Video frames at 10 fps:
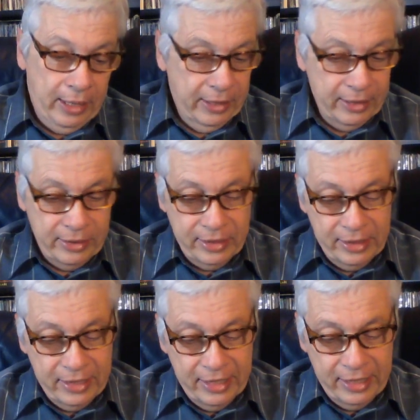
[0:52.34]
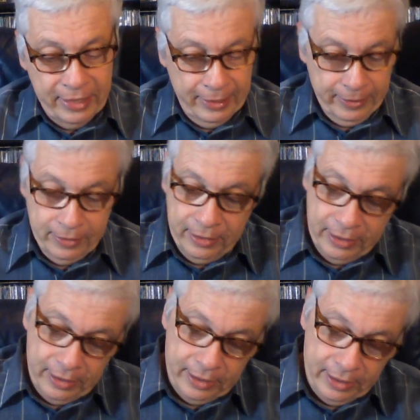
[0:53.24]
this CD here
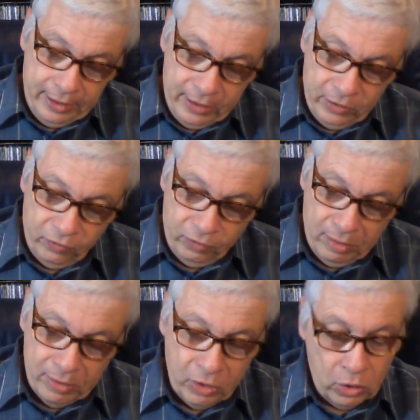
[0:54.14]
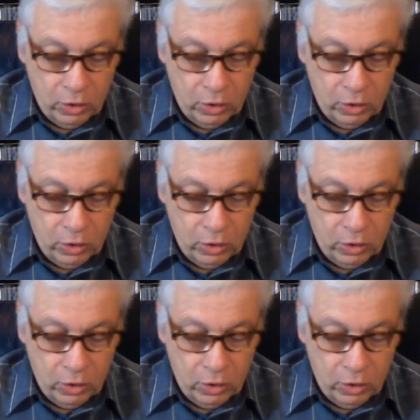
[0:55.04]
is from an